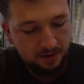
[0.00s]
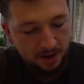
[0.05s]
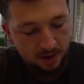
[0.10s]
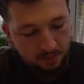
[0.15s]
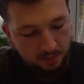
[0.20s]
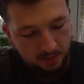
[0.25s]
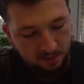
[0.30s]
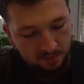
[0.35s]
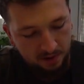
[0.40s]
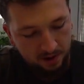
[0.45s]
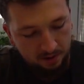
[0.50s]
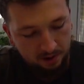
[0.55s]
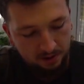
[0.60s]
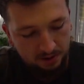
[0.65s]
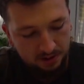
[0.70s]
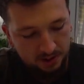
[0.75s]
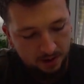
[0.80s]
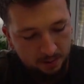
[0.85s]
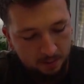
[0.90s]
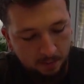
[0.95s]
9.5 out
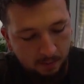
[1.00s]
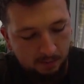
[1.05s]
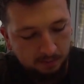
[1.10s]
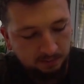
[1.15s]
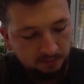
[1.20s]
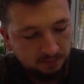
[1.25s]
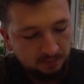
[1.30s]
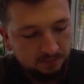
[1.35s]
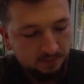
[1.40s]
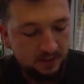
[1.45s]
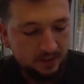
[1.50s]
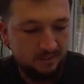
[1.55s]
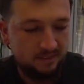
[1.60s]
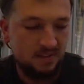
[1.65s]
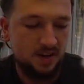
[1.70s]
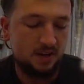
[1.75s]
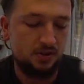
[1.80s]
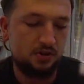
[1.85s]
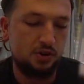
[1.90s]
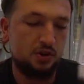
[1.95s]
of 10.
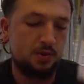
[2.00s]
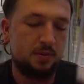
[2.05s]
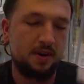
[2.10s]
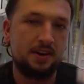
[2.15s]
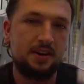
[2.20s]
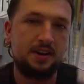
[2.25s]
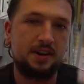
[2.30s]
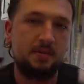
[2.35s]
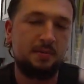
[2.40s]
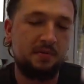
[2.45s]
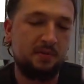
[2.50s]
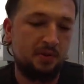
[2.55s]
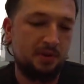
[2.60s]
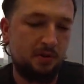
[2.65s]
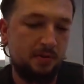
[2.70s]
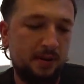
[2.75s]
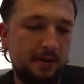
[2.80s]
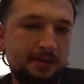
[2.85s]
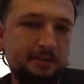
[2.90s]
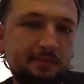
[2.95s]
Get a zoom in here before
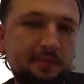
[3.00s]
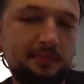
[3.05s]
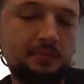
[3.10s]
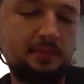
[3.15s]
we.